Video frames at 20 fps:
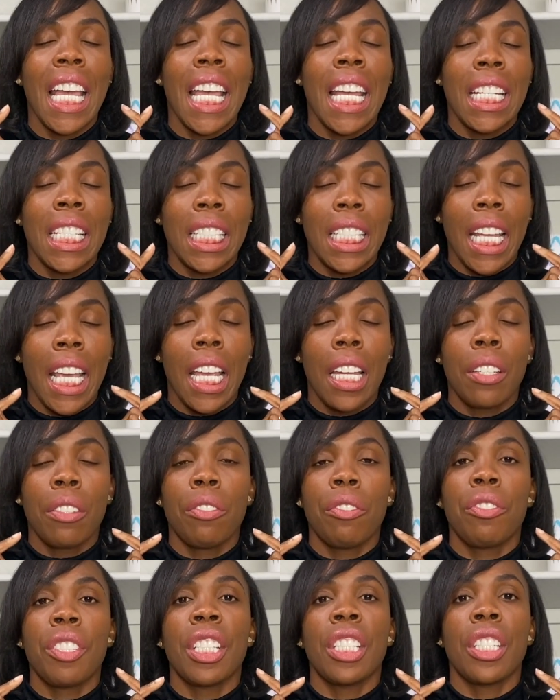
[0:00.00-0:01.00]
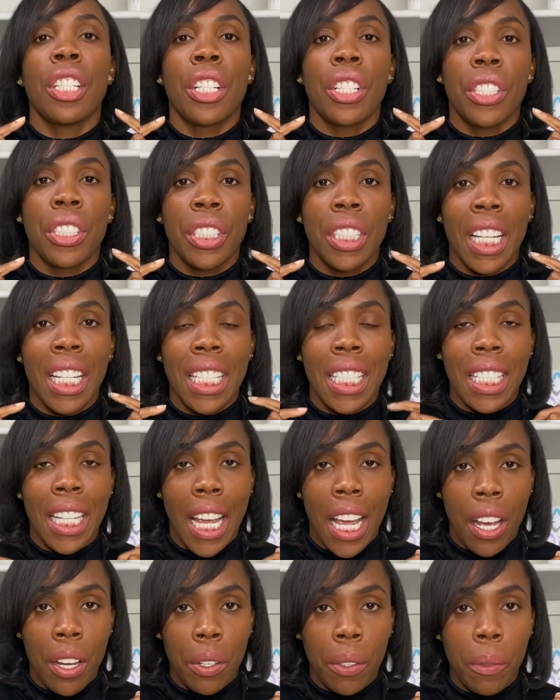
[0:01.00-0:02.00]
and 10 veneers
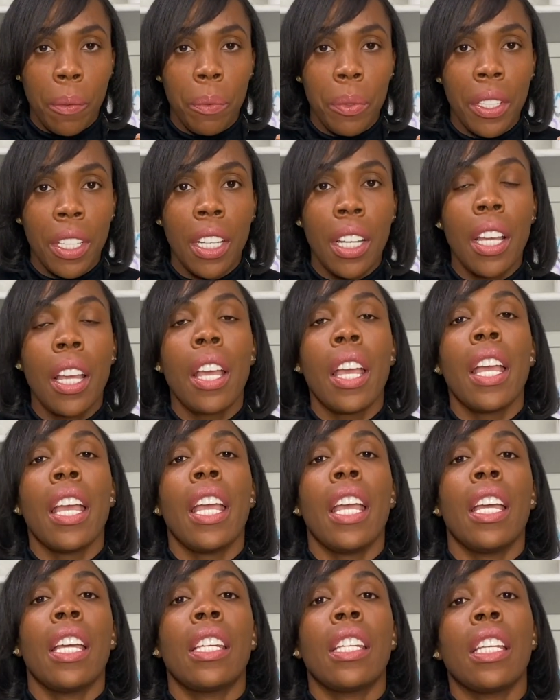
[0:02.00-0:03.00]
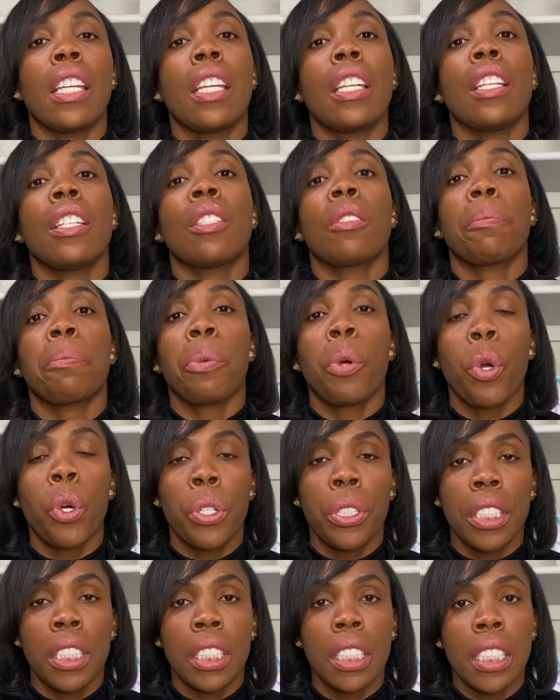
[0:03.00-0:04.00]
down. And it is
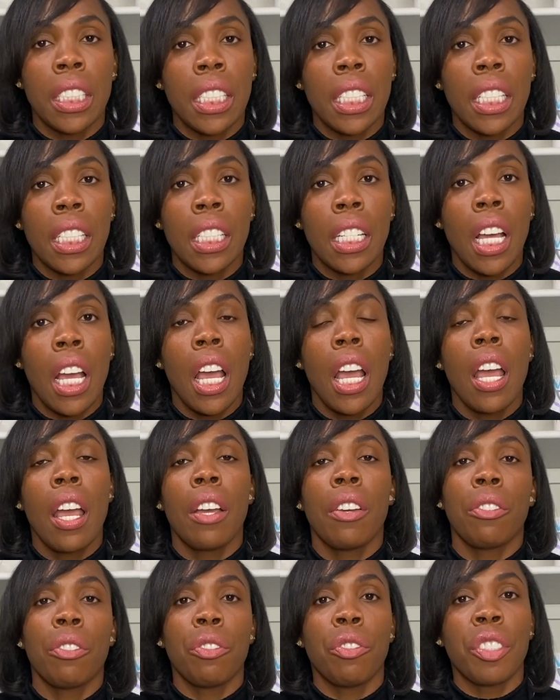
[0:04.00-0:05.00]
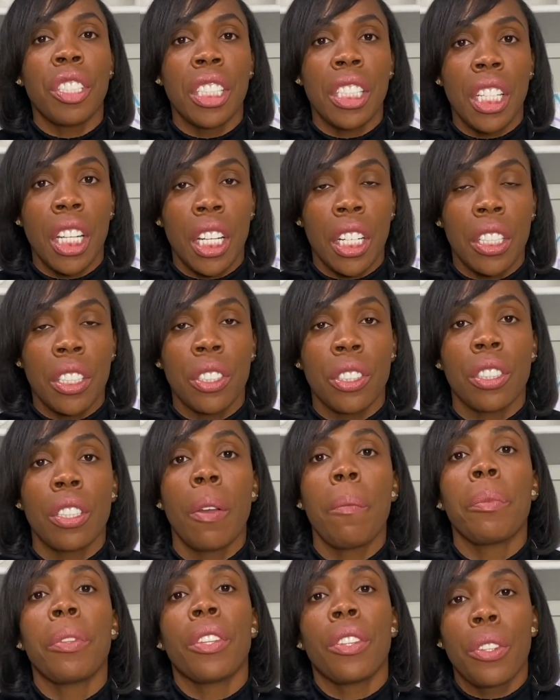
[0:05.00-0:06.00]
porcelain veneers.
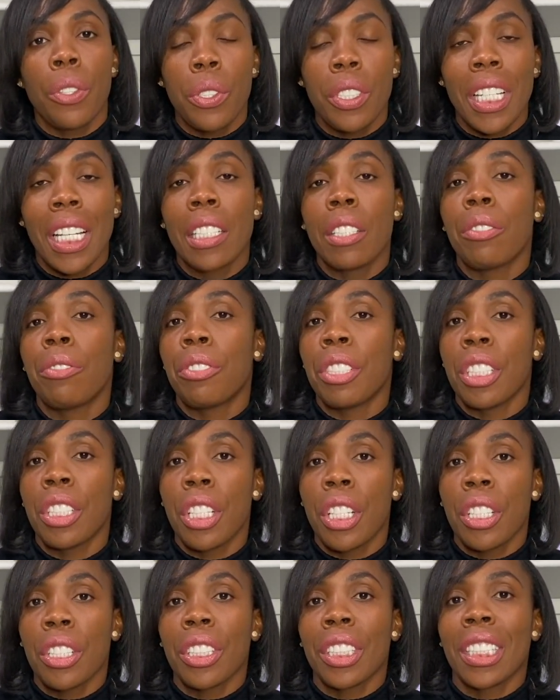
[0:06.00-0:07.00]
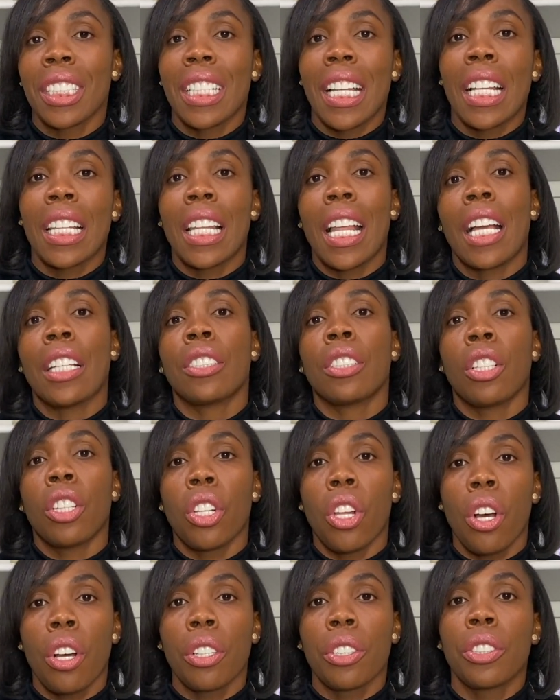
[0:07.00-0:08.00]
Those are the veneers that last
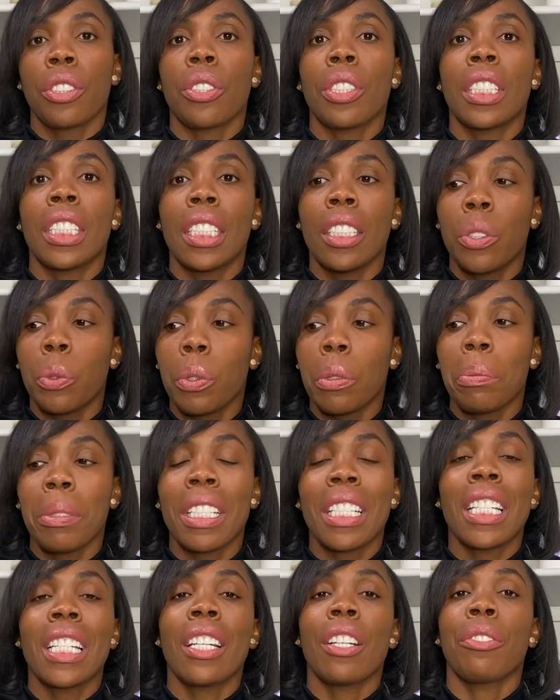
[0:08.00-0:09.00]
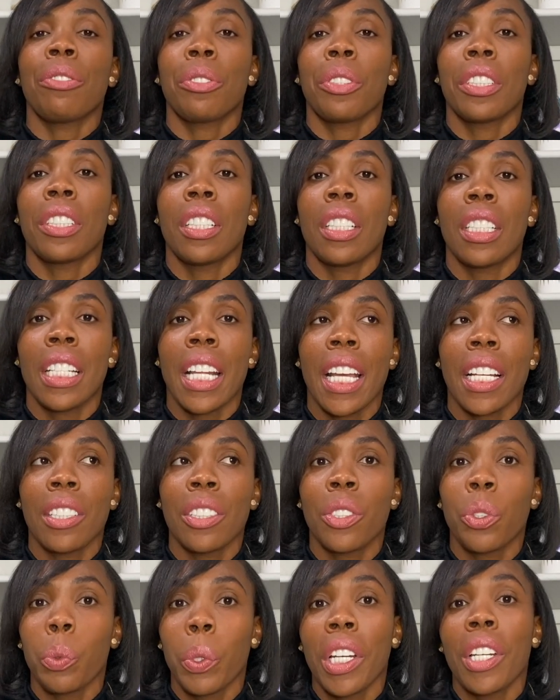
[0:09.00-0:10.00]
long. So this would be here for the
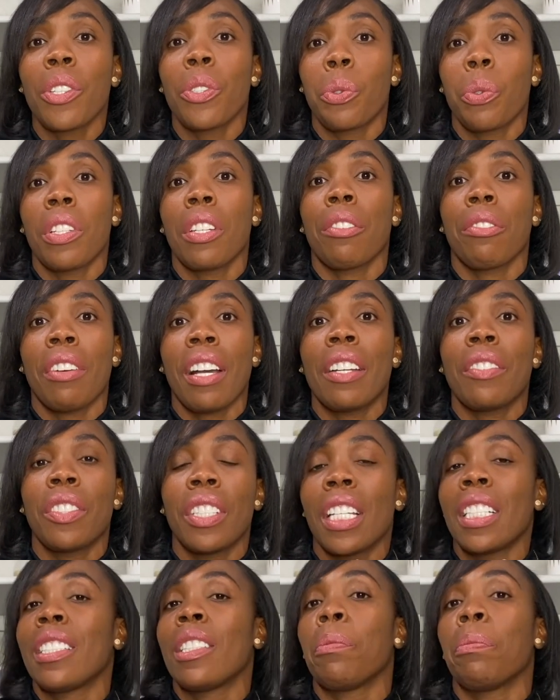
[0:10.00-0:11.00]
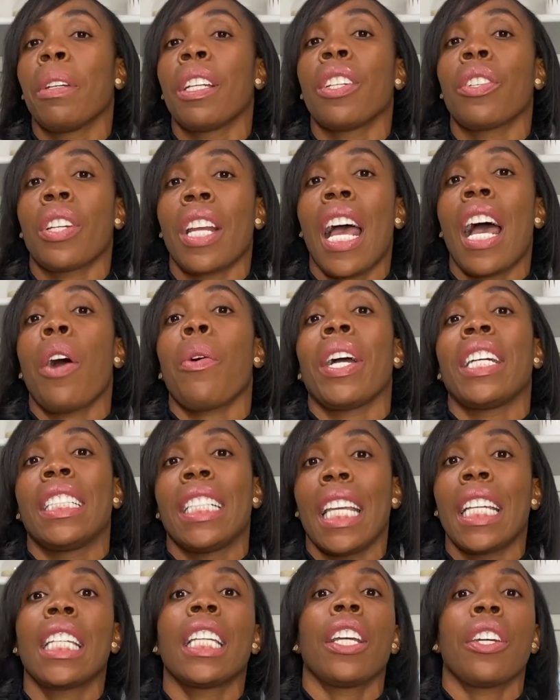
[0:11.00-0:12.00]
next 20 to 25 years, depending on how I
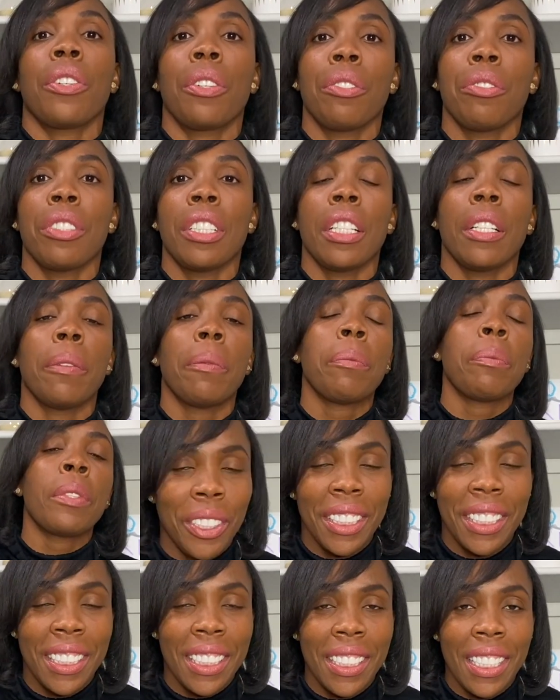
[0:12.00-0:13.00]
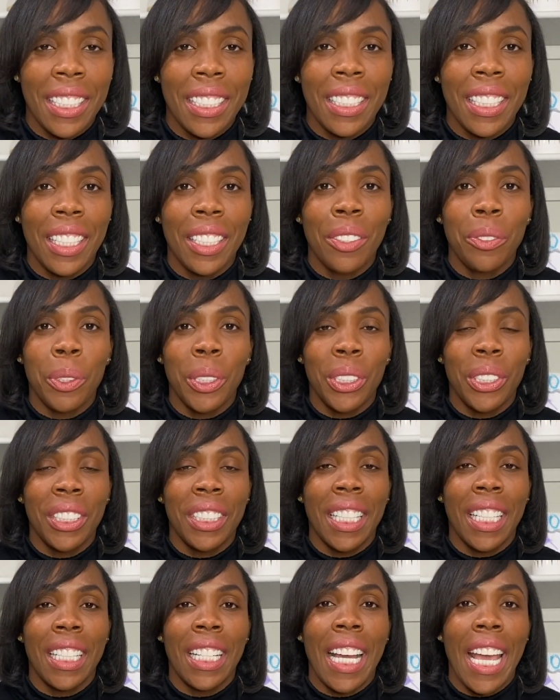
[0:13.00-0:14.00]
take care of it. First thing they did was to
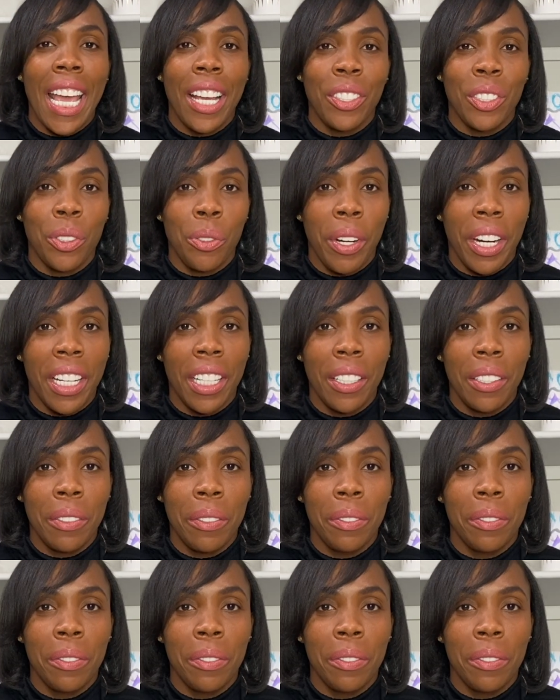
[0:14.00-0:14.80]
take an x-ray